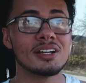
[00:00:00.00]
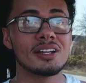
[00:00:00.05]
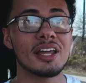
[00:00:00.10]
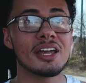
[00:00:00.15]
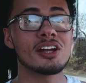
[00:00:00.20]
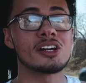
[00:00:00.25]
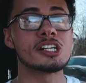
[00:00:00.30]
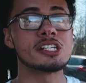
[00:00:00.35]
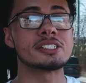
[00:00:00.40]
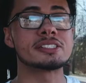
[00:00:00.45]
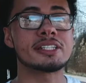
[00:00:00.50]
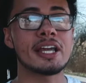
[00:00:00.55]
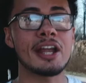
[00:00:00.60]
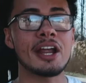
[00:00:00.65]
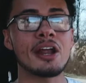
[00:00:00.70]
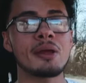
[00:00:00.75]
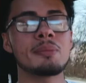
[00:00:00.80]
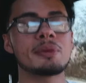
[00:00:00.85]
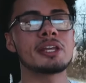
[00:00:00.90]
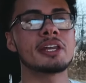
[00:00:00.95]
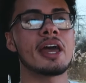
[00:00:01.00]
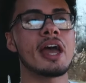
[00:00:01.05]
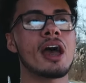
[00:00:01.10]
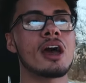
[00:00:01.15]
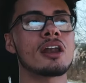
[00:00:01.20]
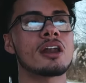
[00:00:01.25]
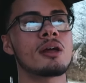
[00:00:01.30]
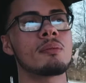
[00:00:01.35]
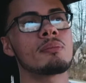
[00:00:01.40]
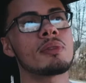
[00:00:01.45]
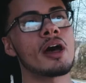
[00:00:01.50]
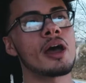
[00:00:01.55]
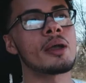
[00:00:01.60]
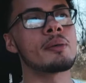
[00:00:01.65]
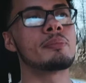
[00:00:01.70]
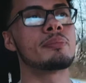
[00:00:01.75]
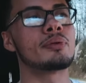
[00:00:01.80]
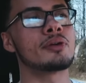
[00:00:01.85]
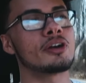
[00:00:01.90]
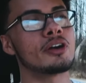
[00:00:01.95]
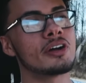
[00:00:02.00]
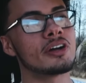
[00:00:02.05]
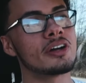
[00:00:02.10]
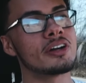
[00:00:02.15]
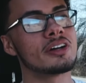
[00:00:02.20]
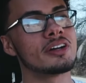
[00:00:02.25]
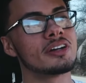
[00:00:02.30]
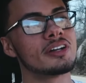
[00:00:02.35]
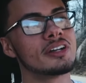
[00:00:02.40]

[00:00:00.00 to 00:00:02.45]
They are staring me down and I'm like, bruh,